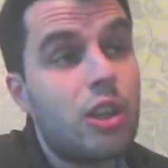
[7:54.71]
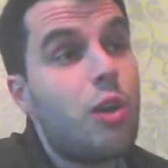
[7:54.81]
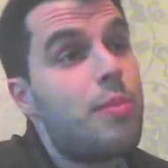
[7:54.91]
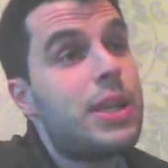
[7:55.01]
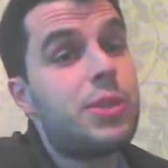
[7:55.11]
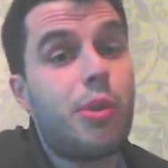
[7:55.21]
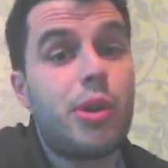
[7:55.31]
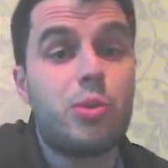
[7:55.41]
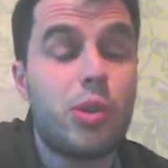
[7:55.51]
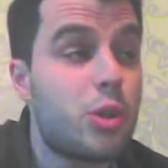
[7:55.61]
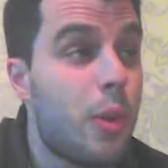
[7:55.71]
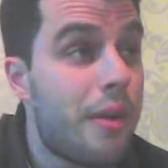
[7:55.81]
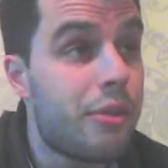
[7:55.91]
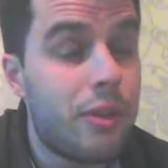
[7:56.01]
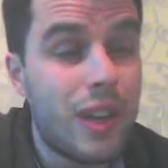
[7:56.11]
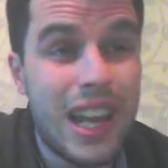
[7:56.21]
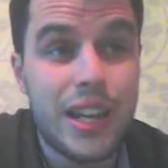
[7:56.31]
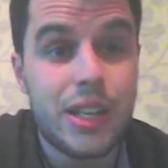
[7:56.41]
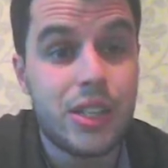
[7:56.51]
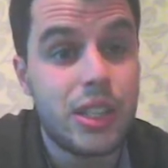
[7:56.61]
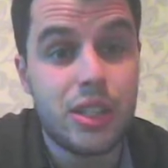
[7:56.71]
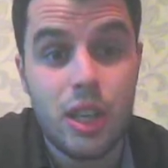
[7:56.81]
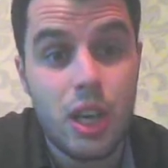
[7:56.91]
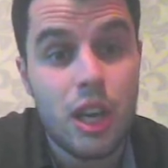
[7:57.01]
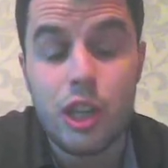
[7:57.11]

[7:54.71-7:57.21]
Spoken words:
Don't be surprised whatsoever if Helenius is